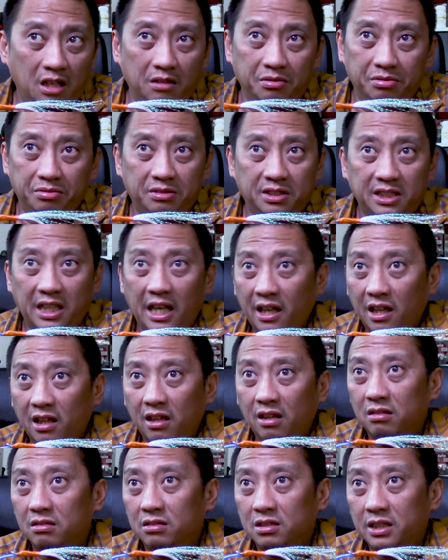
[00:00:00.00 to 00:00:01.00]

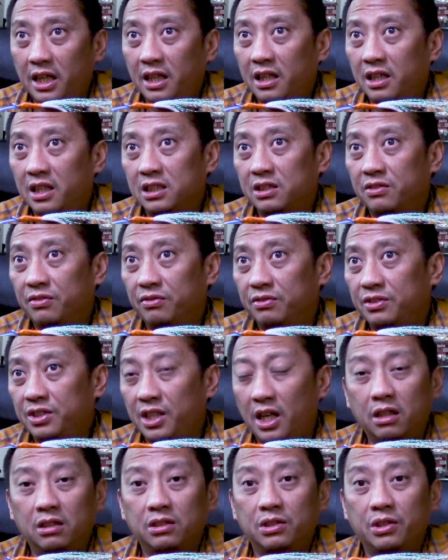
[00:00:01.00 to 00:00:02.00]
Send this
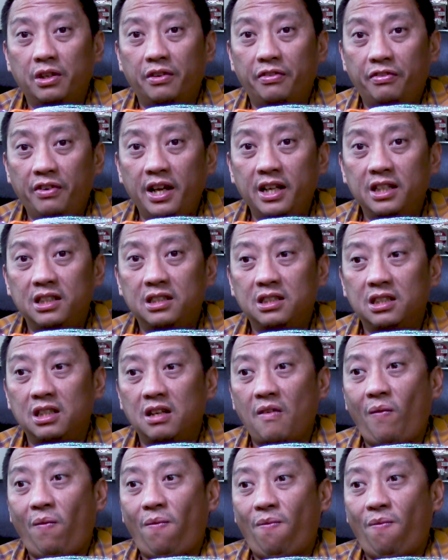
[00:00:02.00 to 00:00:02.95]
channel to your friends.